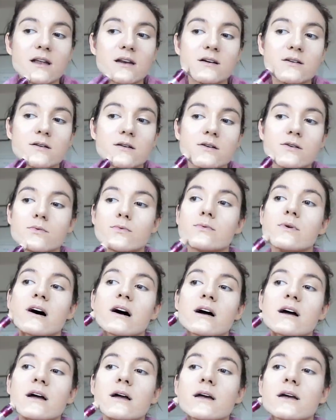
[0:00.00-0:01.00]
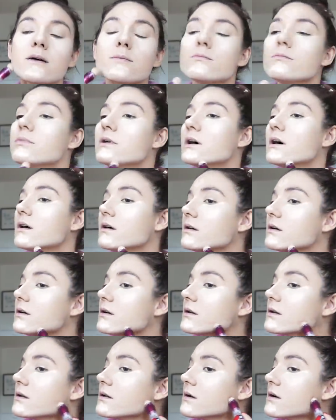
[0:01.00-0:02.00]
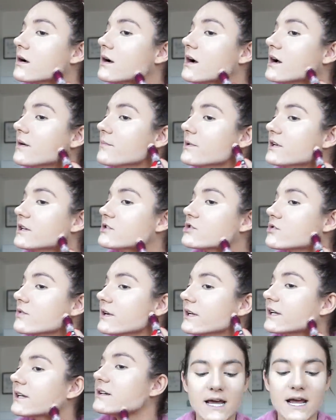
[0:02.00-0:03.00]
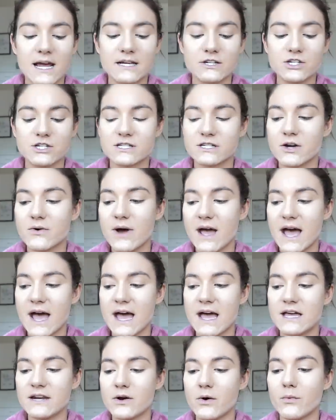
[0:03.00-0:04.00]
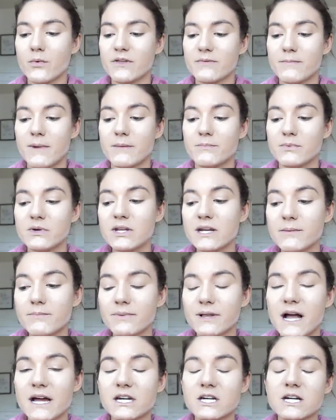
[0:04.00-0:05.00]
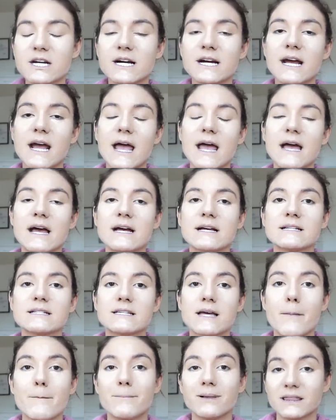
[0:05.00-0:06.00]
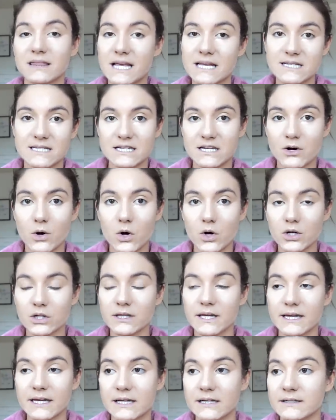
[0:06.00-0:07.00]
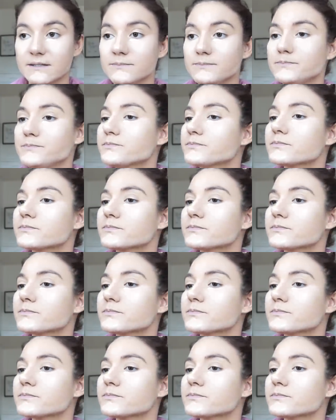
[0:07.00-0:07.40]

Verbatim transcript: I don't know why, but I've been enjoying it. I just go ahead with my beauty blender and blend it all in.